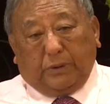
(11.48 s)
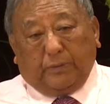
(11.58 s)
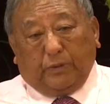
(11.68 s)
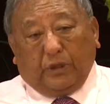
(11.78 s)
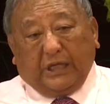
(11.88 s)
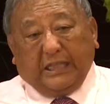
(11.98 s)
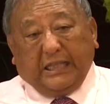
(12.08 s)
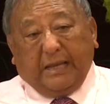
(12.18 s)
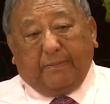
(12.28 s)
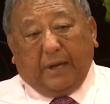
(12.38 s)
people can
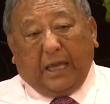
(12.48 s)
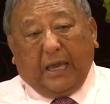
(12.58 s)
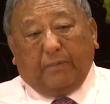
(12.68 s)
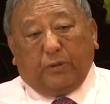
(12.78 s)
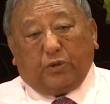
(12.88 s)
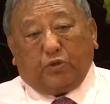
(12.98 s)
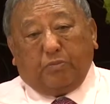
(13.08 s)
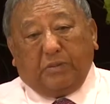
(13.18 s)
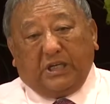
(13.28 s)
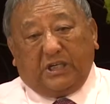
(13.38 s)
never able to
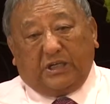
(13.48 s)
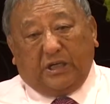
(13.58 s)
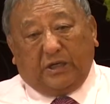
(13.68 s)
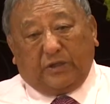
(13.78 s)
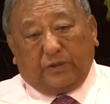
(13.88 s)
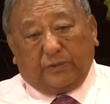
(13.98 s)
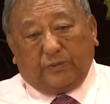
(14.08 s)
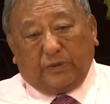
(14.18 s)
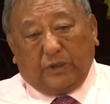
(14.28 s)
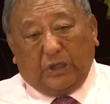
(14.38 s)
meditate.
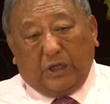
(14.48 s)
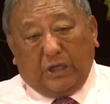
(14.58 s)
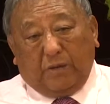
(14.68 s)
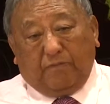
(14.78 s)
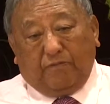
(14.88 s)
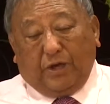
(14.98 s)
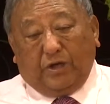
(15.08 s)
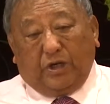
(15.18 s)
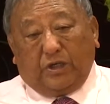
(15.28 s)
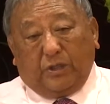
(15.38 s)

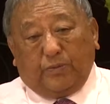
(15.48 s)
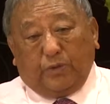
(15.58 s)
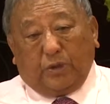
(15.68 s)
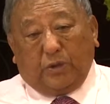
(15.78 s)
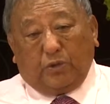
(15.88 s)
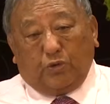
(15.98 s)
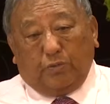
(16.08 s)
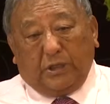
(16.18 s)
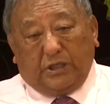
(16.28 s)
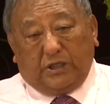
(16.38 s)
Very difficult to
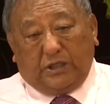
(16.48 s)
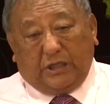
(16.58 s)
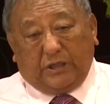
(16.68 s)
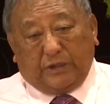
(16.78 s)
meditate.